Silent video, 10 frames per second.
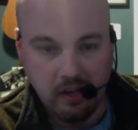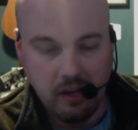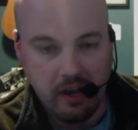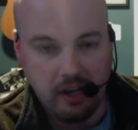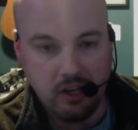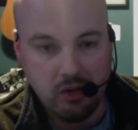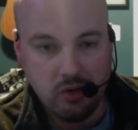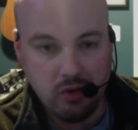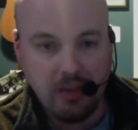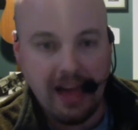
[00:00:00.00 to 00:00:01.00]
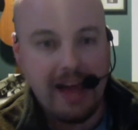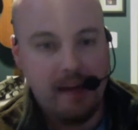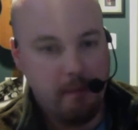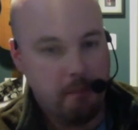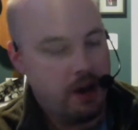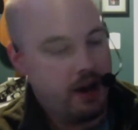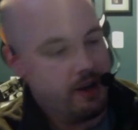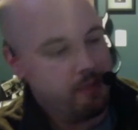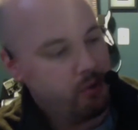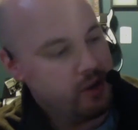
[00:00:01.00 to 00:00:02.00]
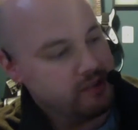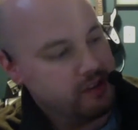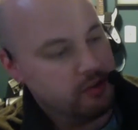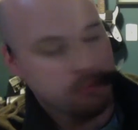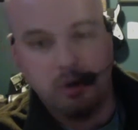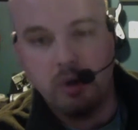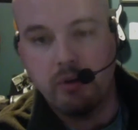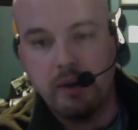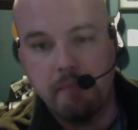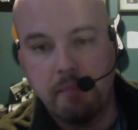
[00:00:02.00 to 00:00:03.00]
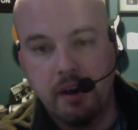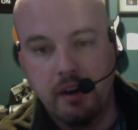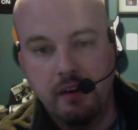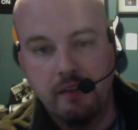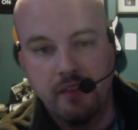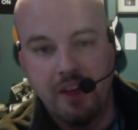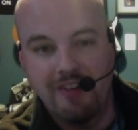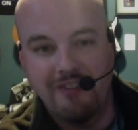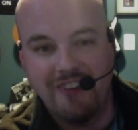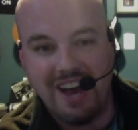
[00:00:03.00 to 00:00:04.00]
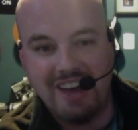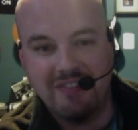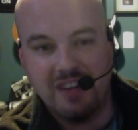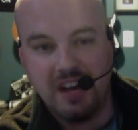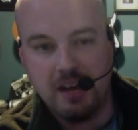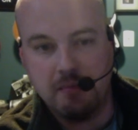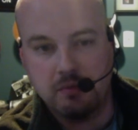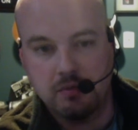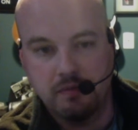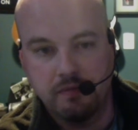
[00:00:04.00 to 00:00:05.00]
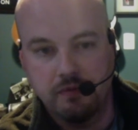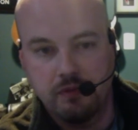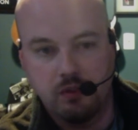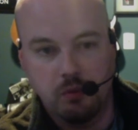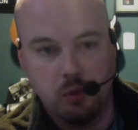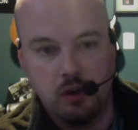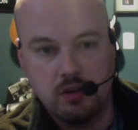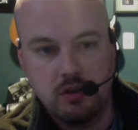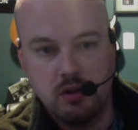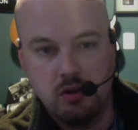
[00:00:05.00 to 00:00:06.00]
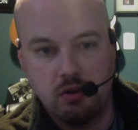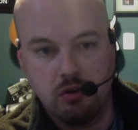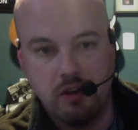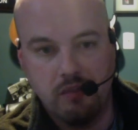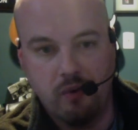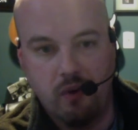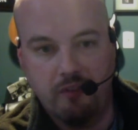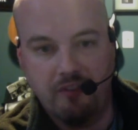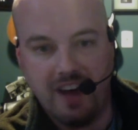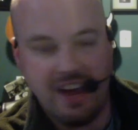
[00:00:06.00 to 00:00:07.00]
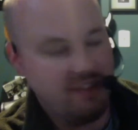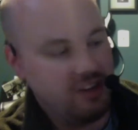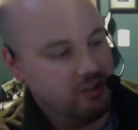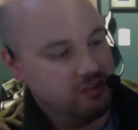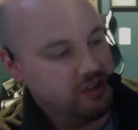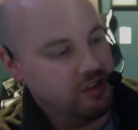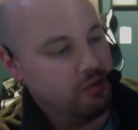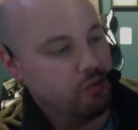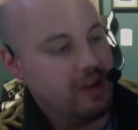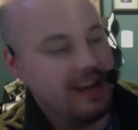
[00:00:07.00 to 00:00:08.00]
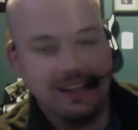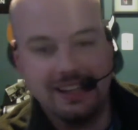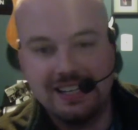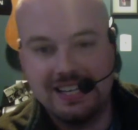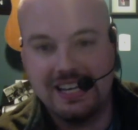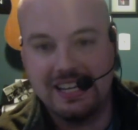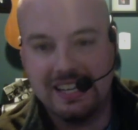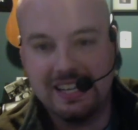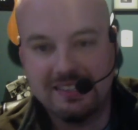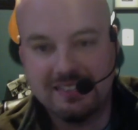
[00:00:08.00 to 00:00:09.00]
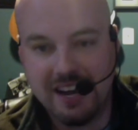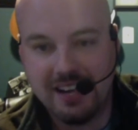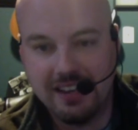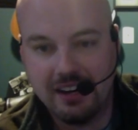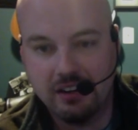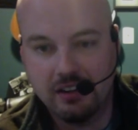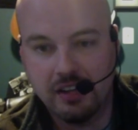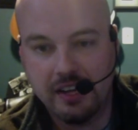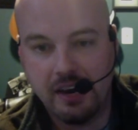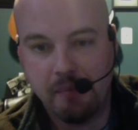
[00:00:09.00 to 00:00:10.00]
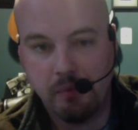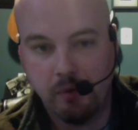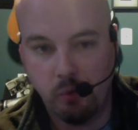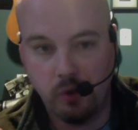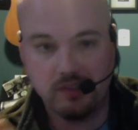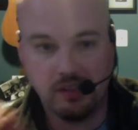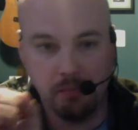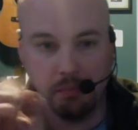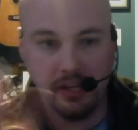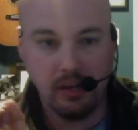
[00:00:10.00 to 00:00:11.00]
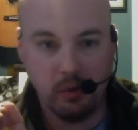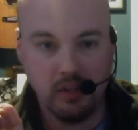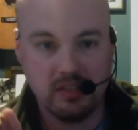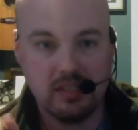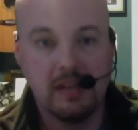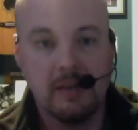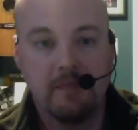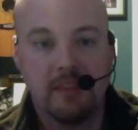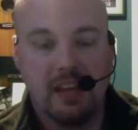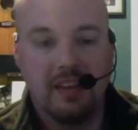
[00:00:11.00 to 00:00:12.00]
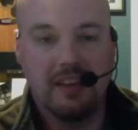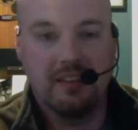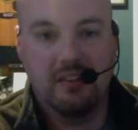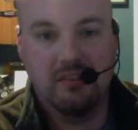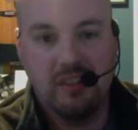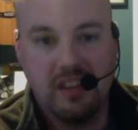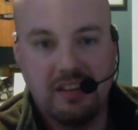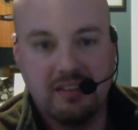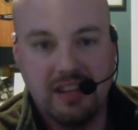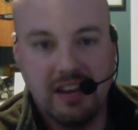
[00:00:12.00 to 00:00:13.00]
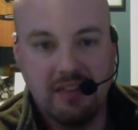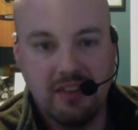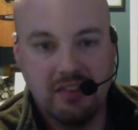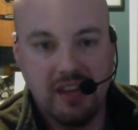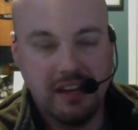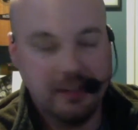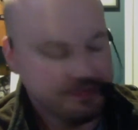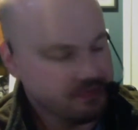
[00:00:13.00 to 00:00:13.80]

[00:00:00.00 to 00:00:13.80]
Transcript: And you do that by pressing the program button 5 times. So 1, 2, 3, 4, 5, and you'll see the red LED on the inside there light up once. It'll blink once, and that tells you that it's saved the setting.